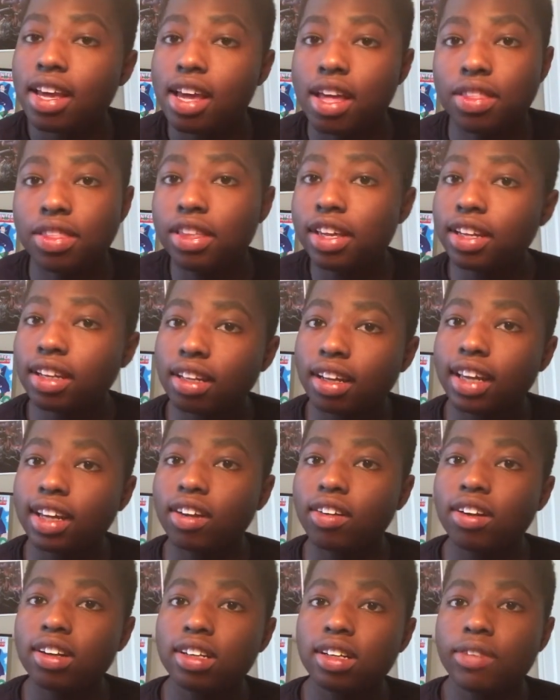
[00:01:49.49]
And then
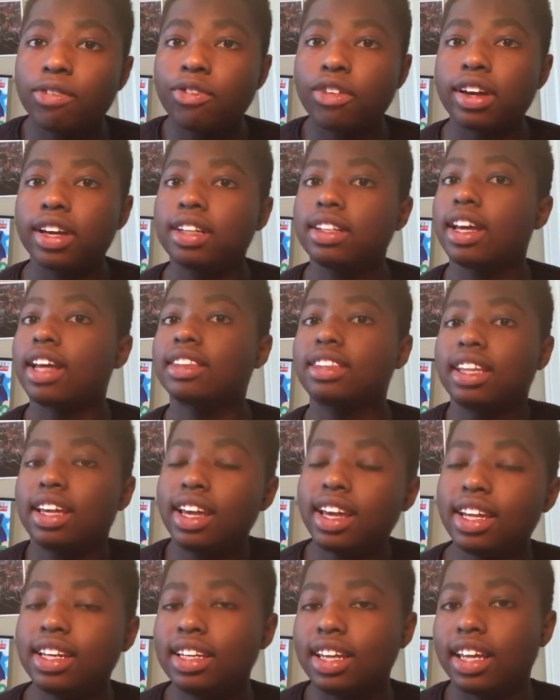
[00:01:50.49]
later on in the fight, at the
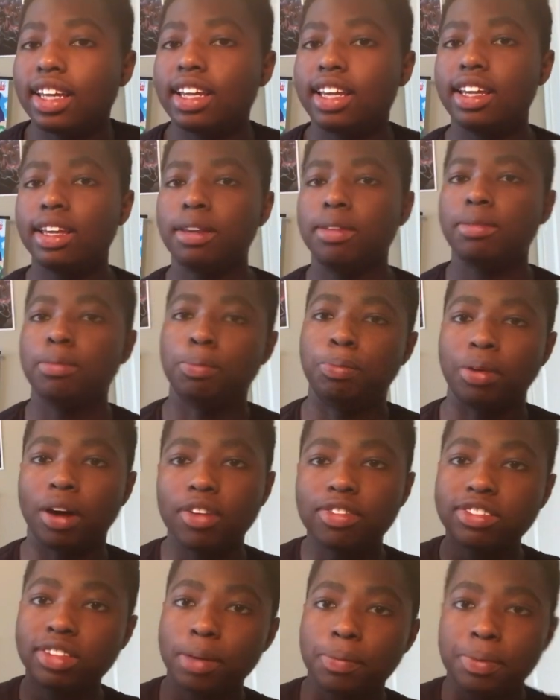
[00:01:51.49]
ending, he
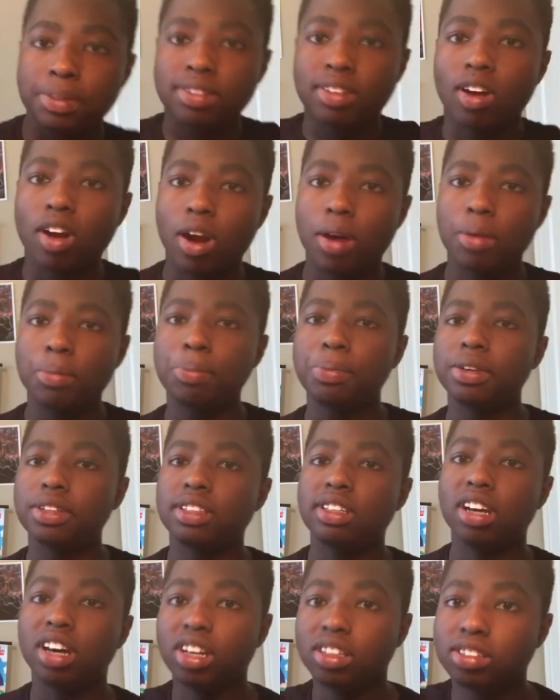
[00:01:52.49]
buffed up his arm,
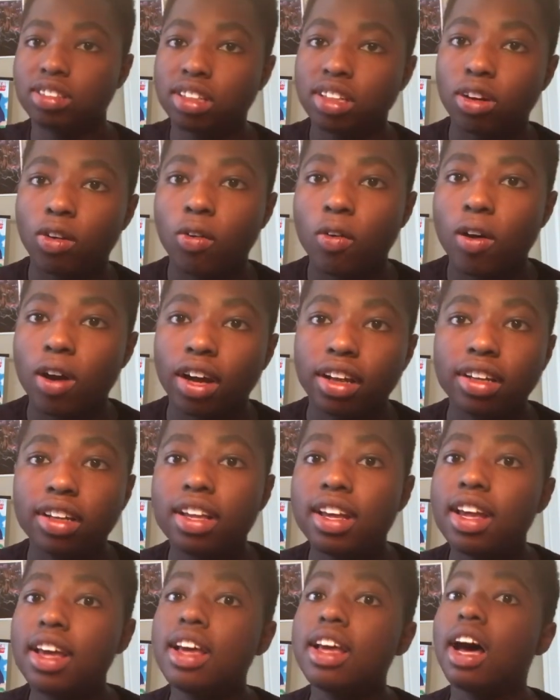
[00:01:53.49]
put tons into one.
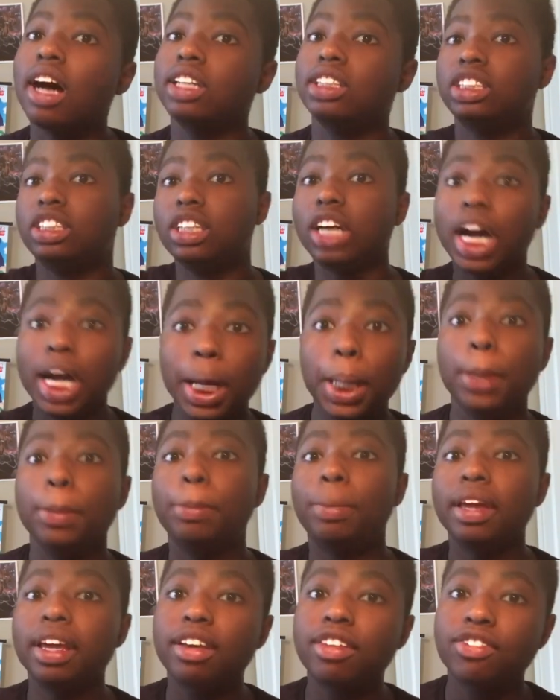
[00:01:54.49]
A
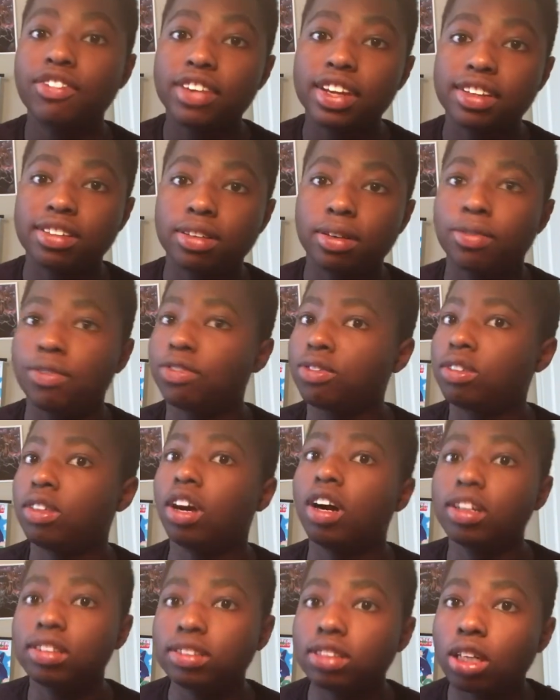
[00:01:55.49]
giant big fist of
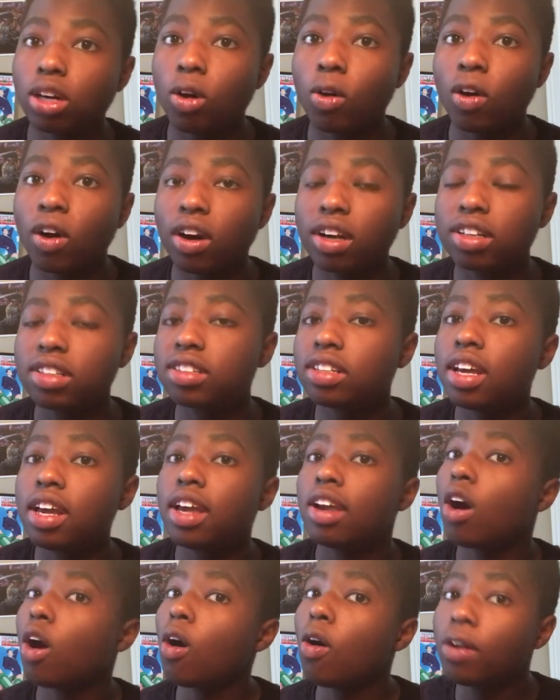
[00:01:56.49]
tons of quirks.
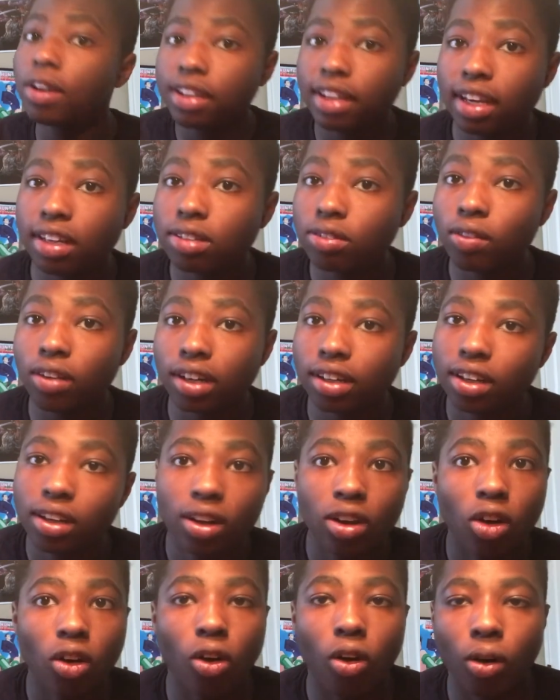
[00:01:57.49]
Oh, and guess what?
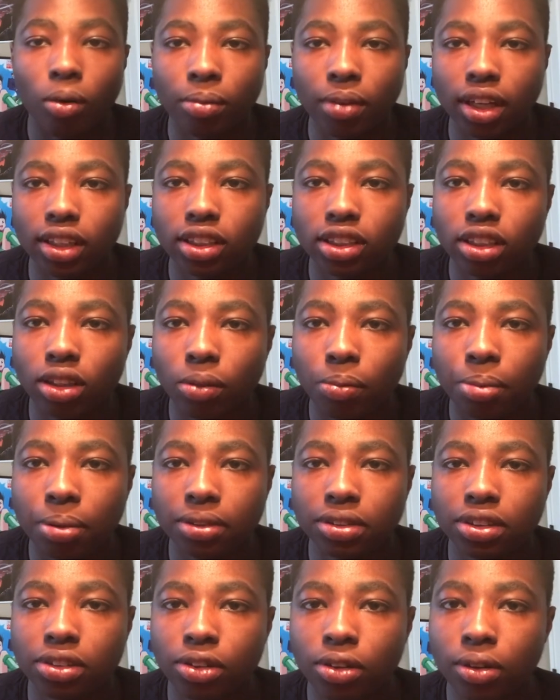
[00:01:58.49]
All Might still
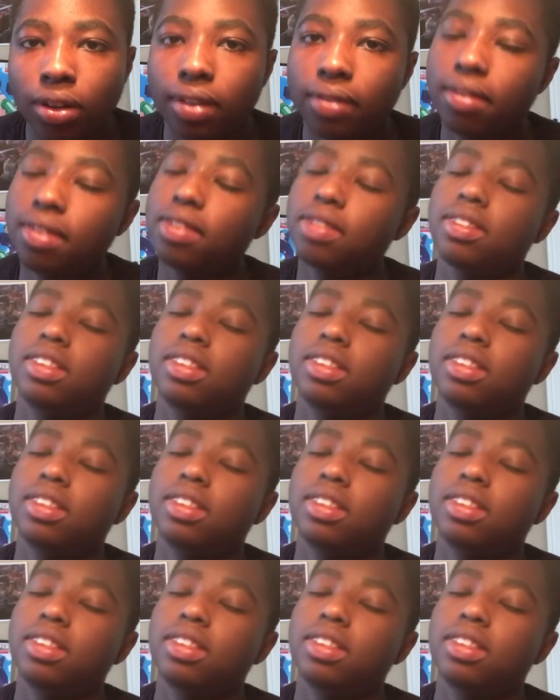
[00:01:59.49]
push through it.